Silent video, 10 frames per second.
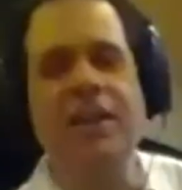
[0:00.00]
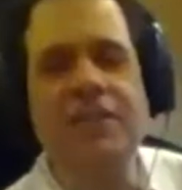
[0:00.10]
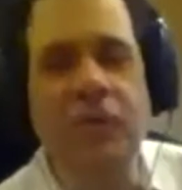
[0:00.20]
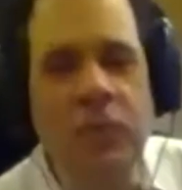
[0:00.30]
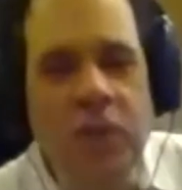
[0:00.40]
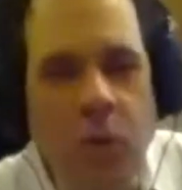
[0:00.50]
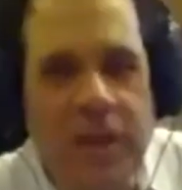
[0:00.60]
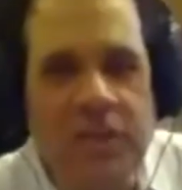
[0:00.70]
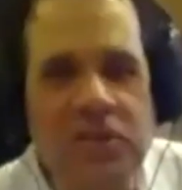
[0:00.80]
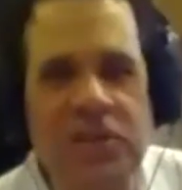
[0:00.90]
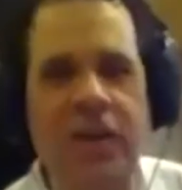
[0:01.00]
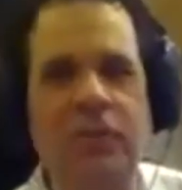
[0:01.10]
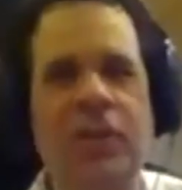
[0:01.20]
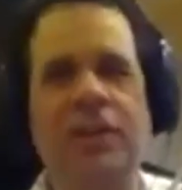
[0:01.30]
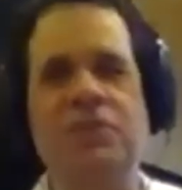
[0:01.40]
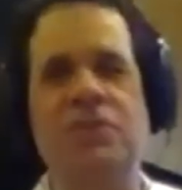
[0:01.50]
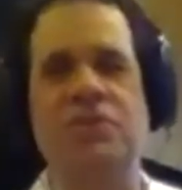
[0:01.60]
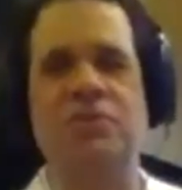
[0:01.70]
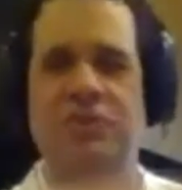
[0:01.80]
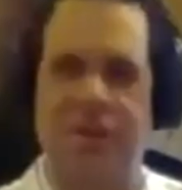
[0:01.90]
We don't want it to sound like
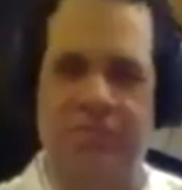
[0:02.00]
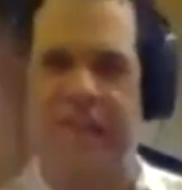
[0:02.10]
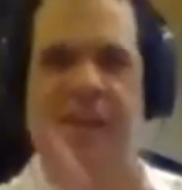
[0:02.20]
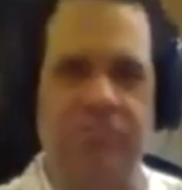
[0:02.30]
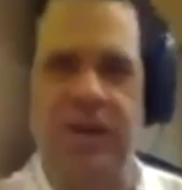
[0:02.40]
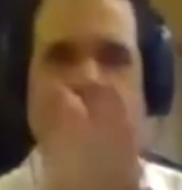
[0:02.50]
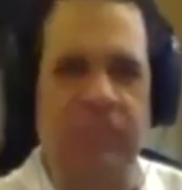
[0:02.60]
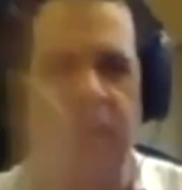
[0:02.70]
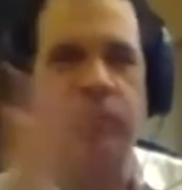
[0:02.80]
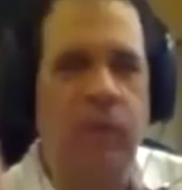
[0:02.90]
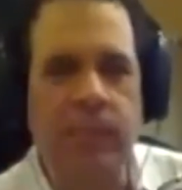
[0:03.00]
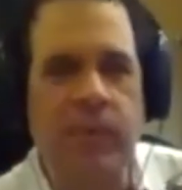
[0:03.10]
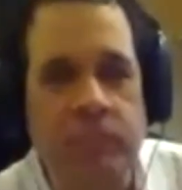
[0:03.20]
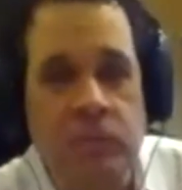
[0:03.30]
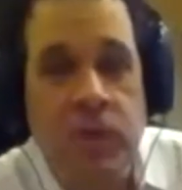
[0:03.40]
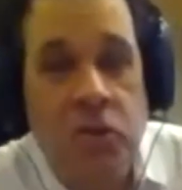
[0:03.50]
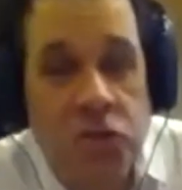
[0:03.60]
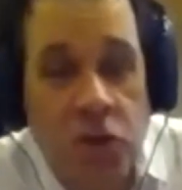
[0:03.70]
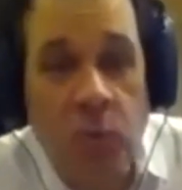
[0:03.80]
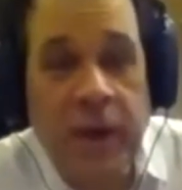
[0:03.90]
just kind of rap.
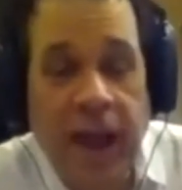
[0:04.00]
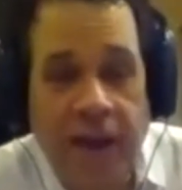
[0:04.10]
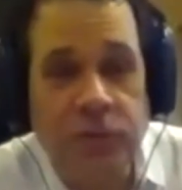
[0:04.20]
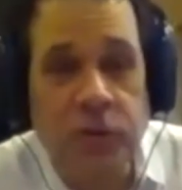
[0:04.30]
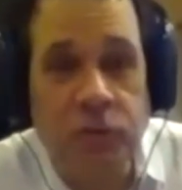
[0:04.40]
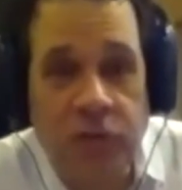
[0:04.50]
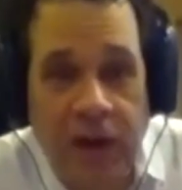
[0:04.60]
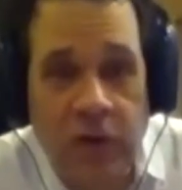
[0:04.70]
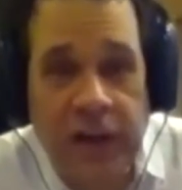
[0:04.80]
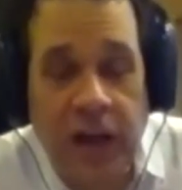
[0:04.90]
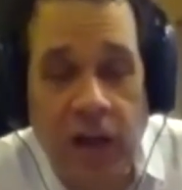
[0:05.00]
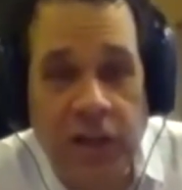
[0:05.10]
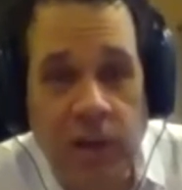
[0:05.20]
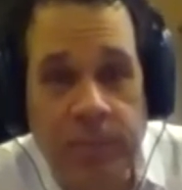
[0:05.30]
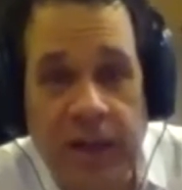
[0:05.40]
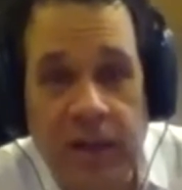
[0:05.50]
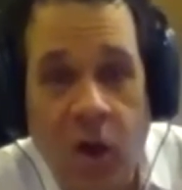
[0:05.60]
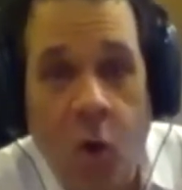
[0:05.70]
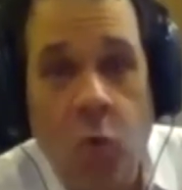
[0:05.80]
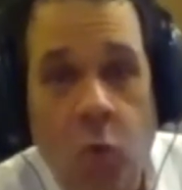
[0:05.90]
So we have to vary a little bit.
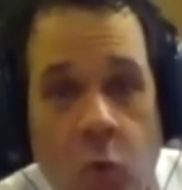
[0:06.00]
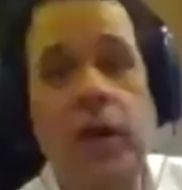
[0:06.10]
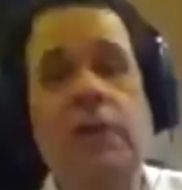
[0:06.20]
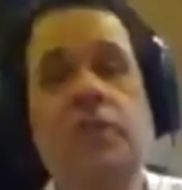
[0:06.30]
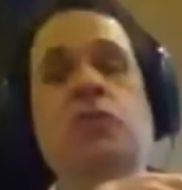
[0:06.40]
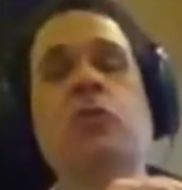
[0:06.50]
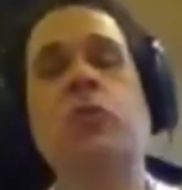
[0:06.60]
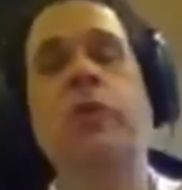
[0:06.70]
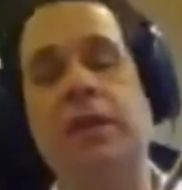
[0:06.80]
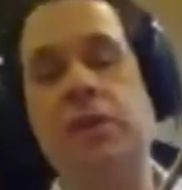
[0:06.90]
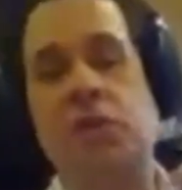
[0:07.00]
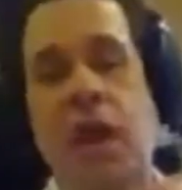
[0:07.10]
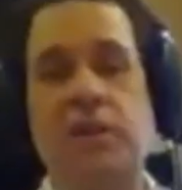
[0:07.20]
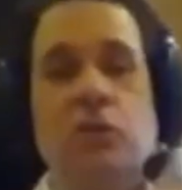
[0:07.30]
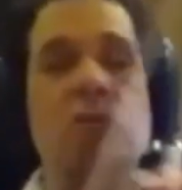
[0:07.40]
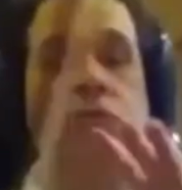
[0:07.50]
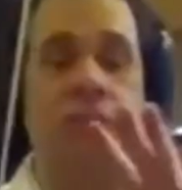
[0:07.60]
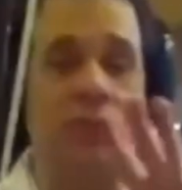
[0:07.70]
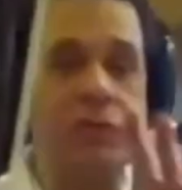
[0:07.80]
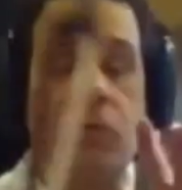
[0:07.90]
What I do is I use,
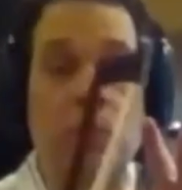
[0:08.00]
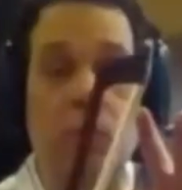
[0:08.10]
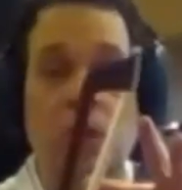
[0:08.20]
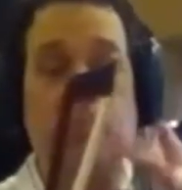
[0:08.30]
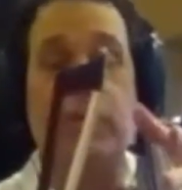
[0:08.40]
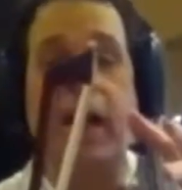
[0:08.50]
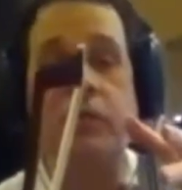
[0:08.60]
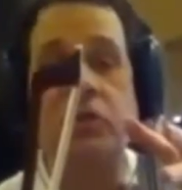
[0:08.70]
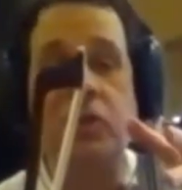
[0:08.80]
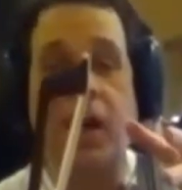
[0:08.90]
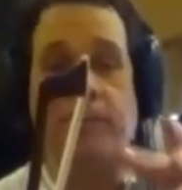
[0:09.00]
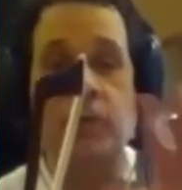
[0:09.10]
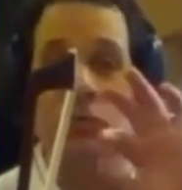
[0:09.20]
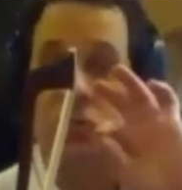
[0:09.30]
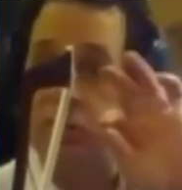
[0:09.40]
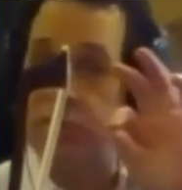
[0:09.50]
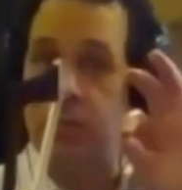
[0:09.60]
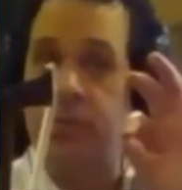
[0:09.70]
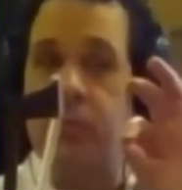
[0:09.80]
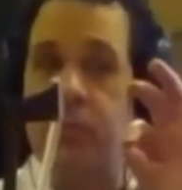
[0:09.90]
first of all, we want to bring out the top note, so a little
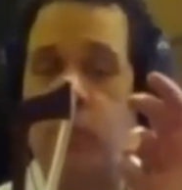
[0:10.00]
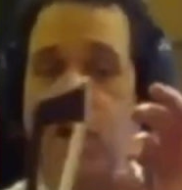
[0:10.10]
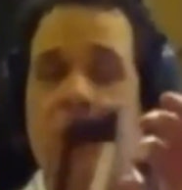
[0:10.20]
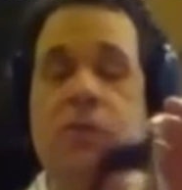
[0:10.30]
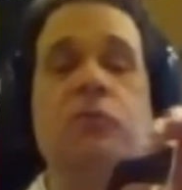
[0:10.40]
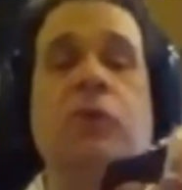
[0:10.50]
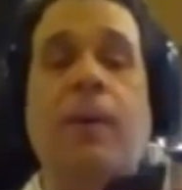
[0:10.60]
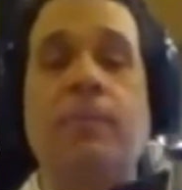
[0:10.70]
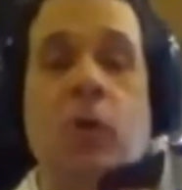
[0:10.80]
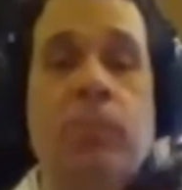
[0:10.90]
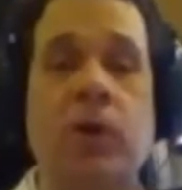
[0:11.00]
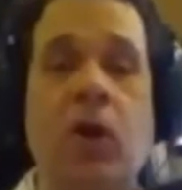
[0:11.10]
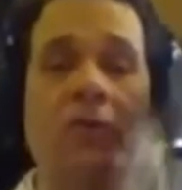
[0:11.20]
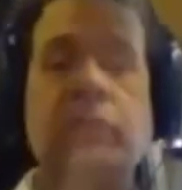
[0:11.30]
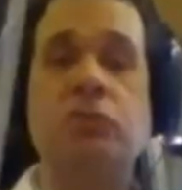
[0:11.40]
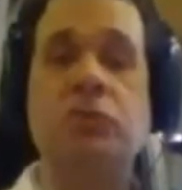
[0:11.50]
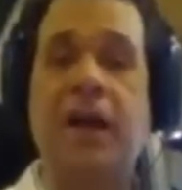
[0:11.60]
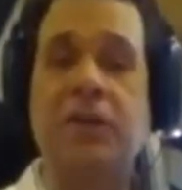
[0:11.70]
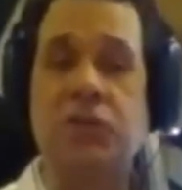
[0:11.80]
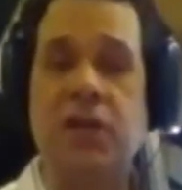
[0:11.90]
bit of vibrato on the top note, but also I
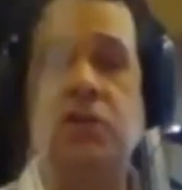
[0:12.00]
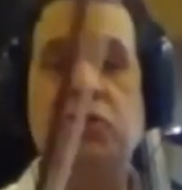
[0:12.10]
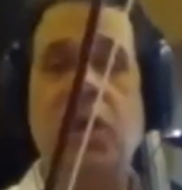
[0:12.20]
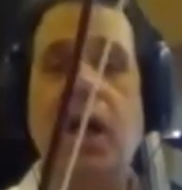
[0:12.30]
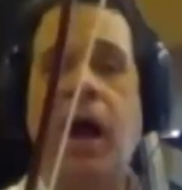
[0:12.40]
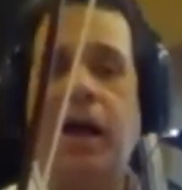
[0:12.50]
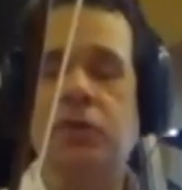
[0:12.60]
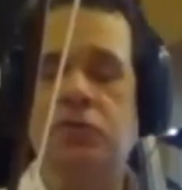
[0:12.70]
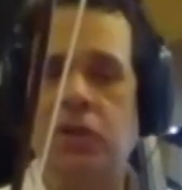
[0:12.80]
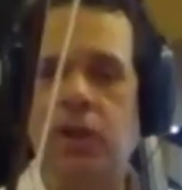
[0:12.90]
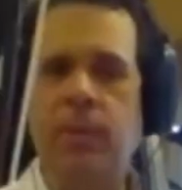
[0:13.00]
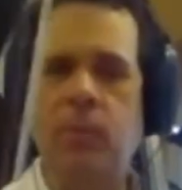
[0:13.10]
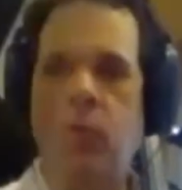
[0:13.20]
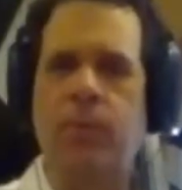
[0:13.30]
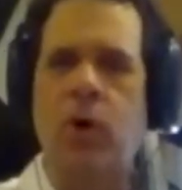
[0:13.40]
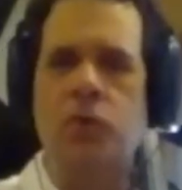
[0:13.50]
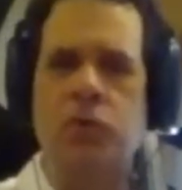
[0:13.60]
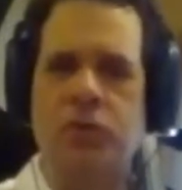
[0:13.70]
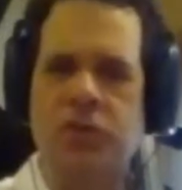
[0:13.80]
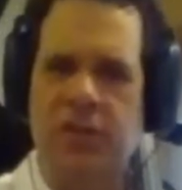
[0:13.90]
use a little bit more bow,
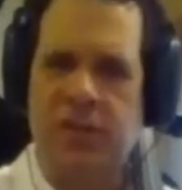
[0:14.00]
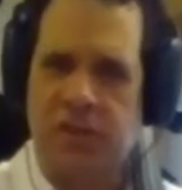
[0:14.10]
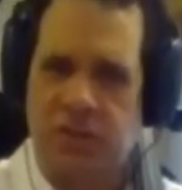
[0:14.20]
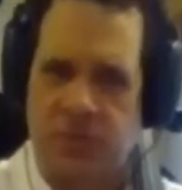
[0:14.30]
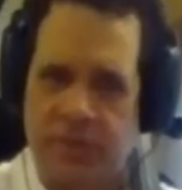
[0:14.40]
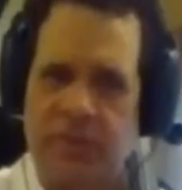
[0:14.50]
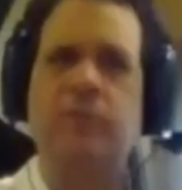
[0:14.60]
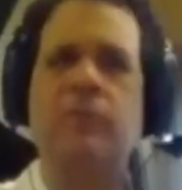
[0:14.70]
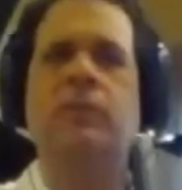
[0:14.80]
so it's like this. And